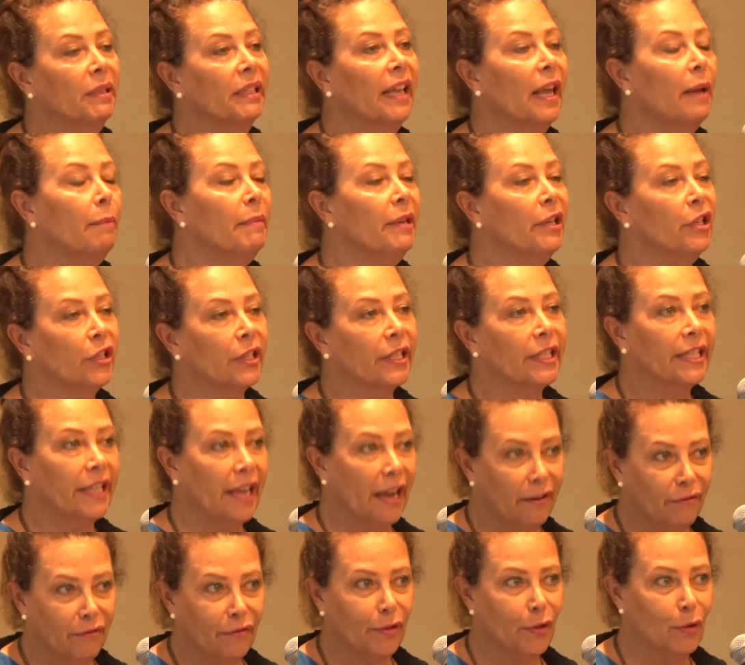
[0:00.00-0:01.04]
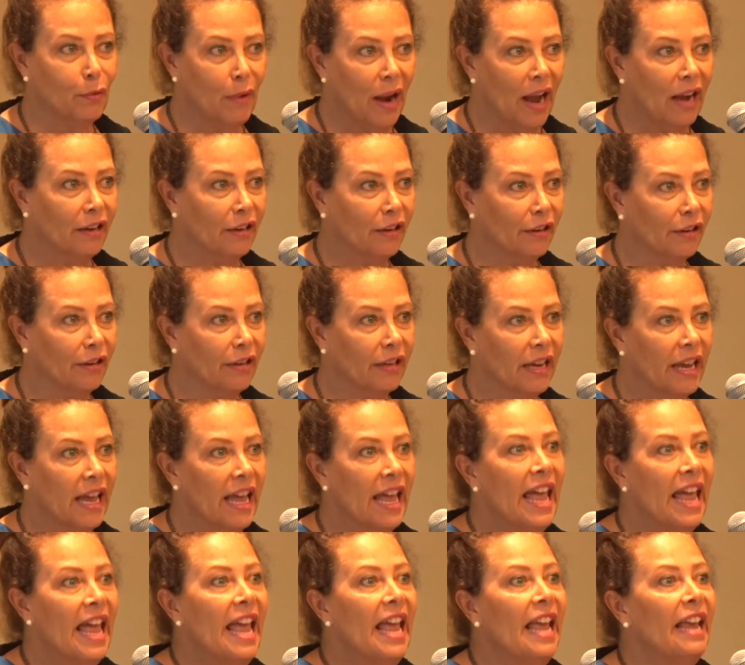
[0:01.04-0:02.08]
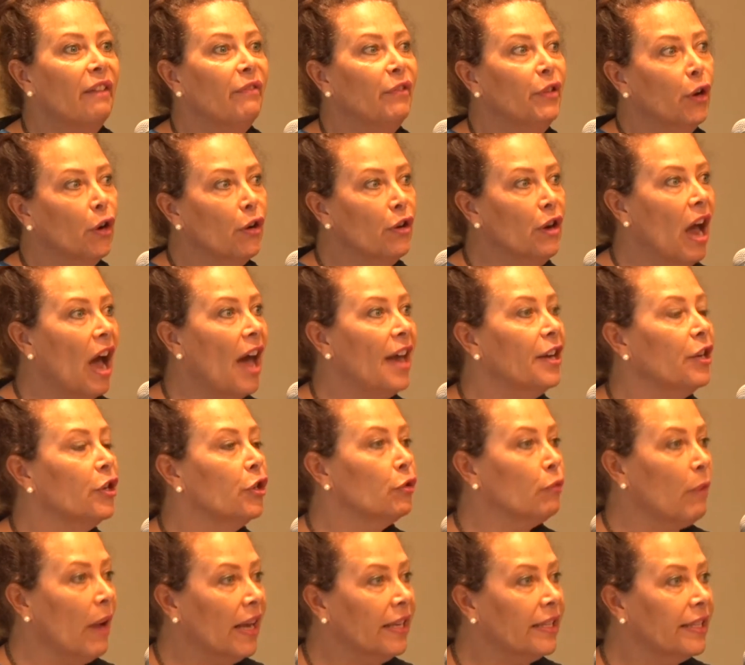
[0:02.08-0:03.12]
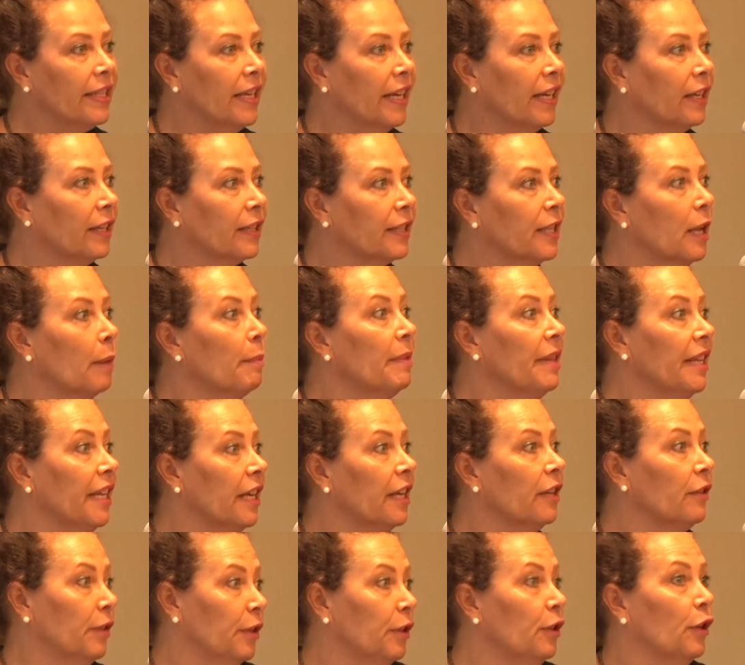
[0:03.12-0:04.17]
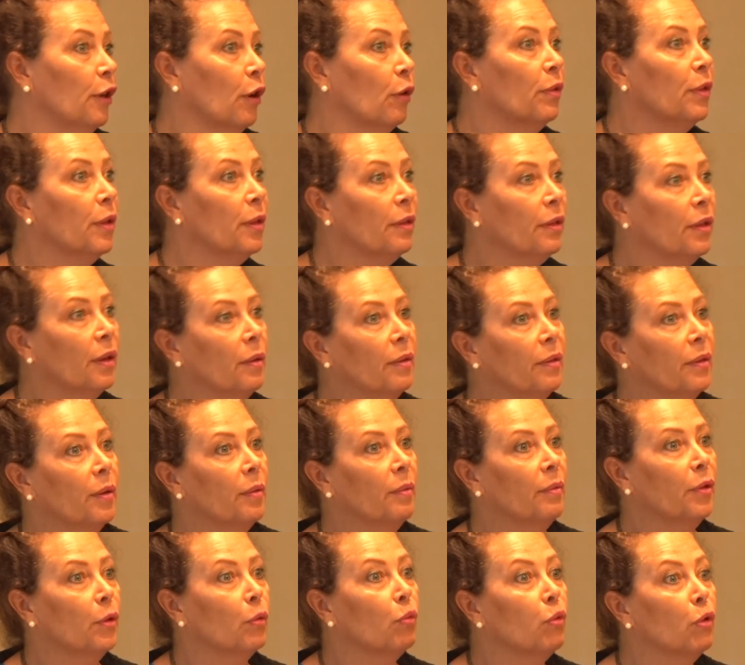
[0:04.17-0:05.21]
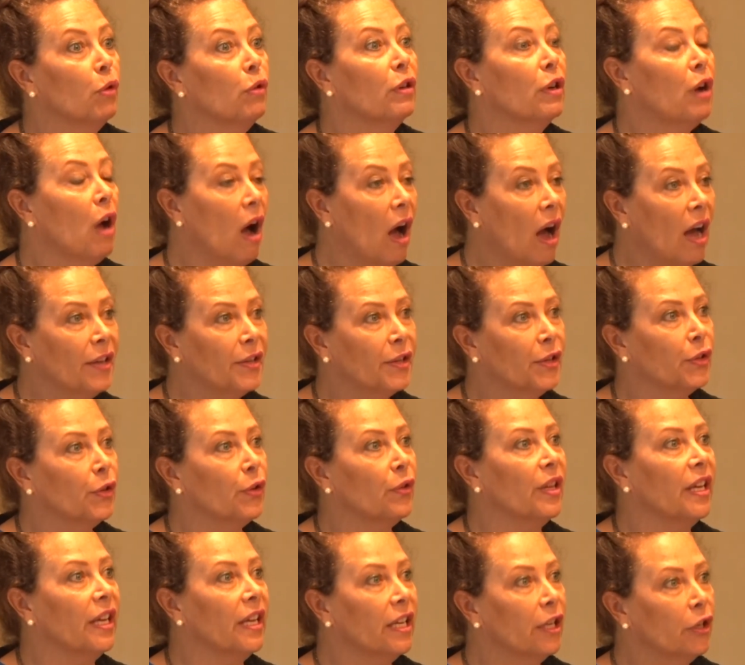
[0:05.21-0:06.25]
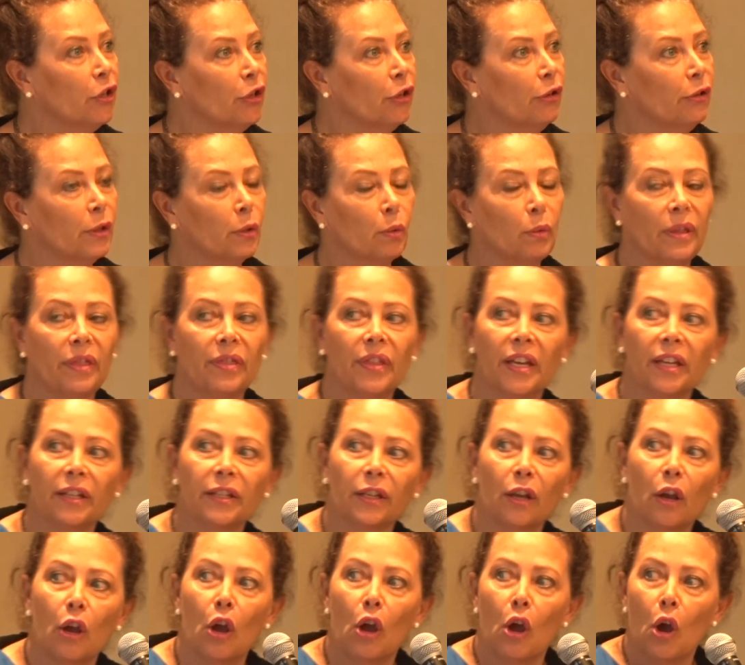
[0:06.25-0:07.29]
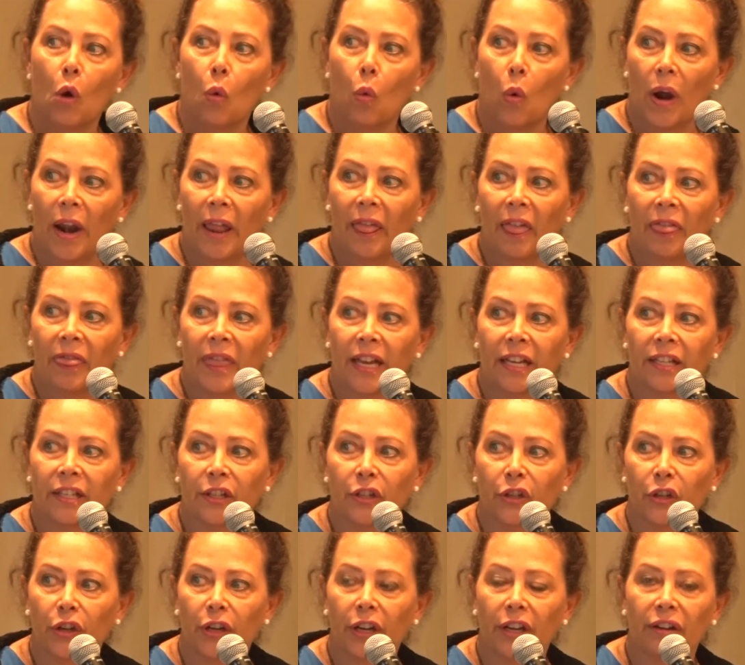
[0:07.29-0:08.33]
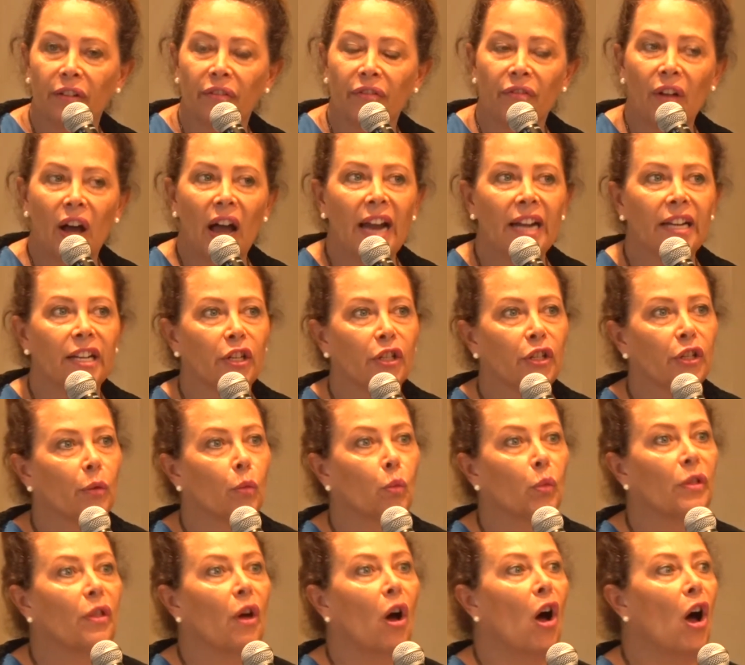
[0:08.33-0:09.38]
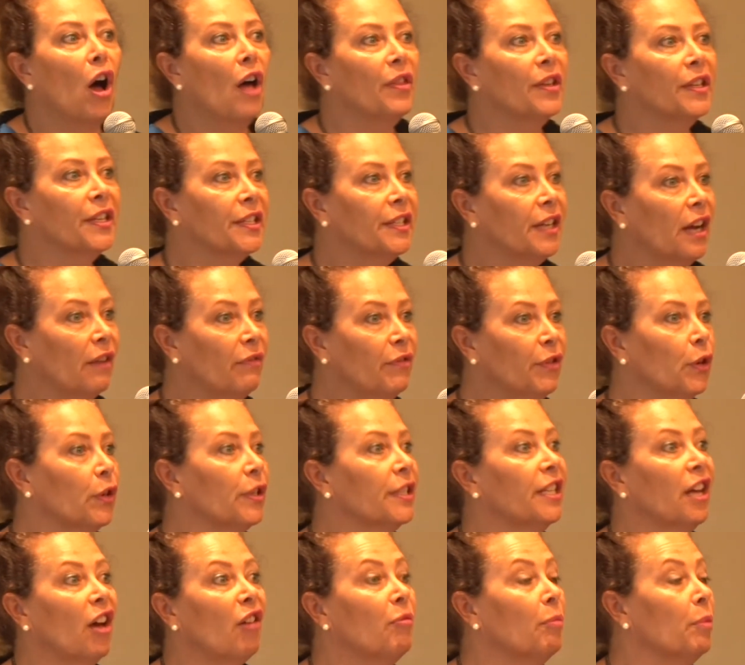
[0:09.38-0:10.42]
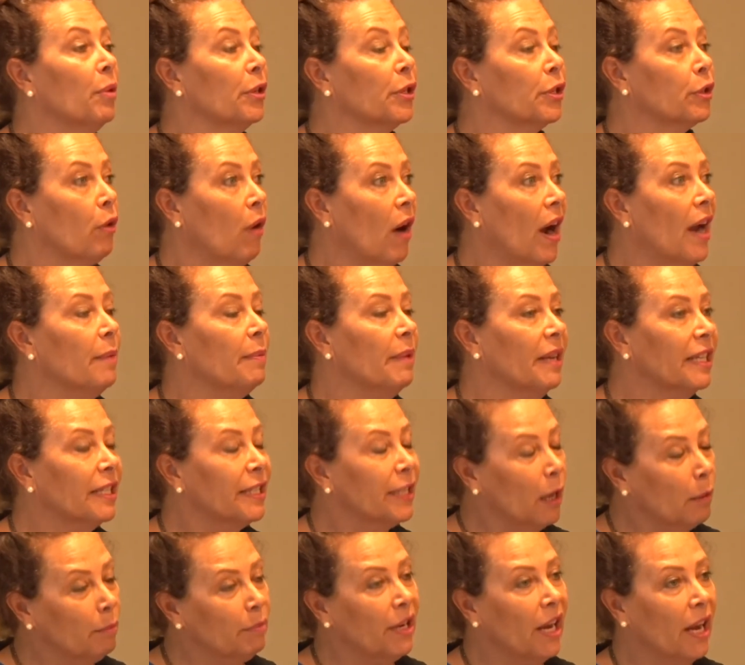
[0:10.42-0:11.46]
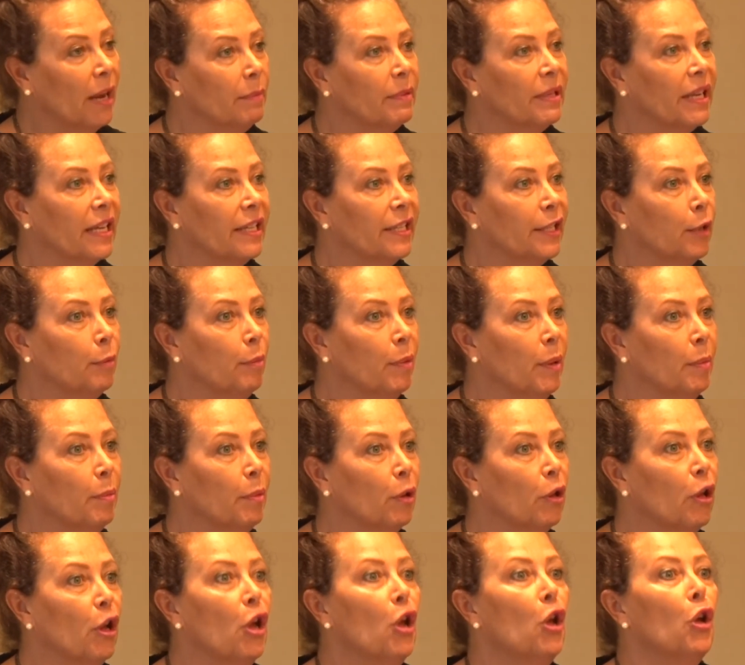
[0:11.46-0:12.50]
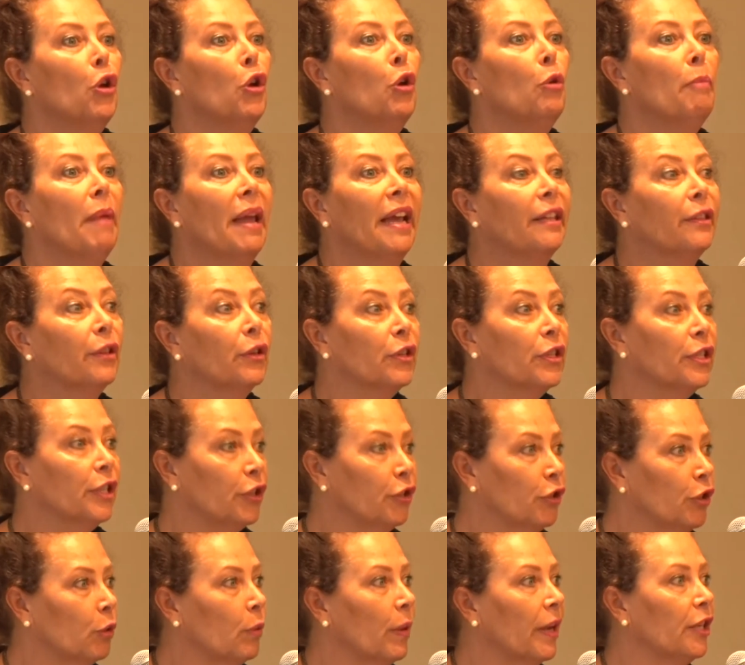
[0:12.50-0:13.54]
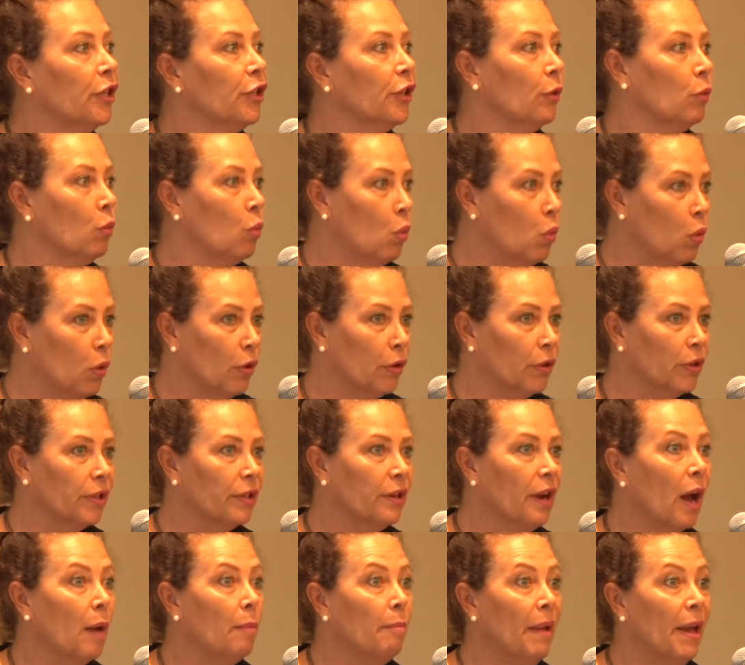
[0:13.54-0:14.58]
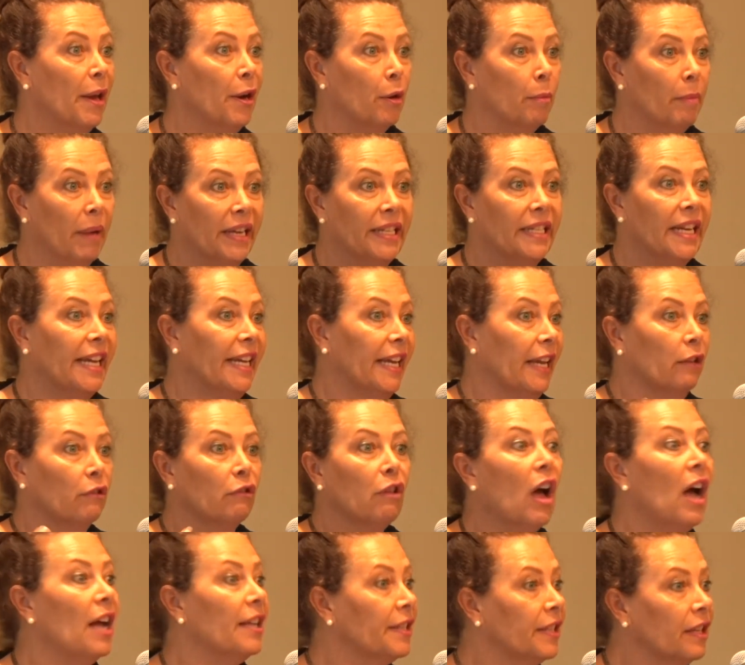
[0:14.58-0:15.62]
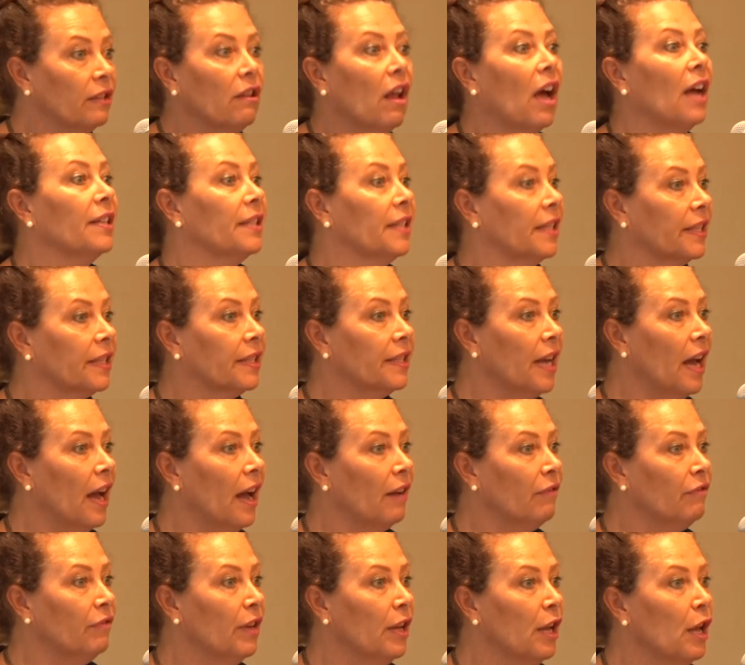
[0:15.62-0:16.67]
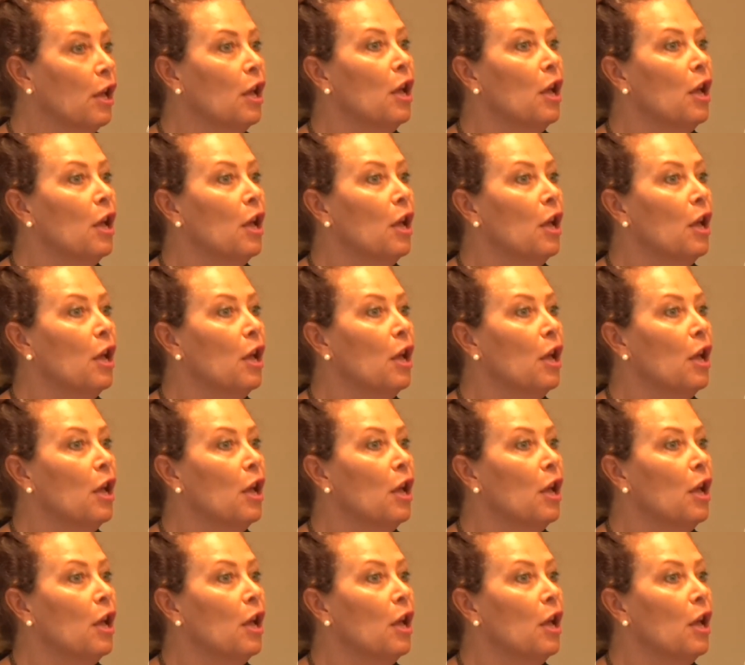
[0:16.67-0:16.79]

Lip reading: And let me just say for the record, if you're not addressing some of the, the root causes or the issues with this, one of the things that you're going to find is with all the stuff you're self-prescribing, sometimes I see people who make their situation worse, not better, by taking lots and lots of stuff,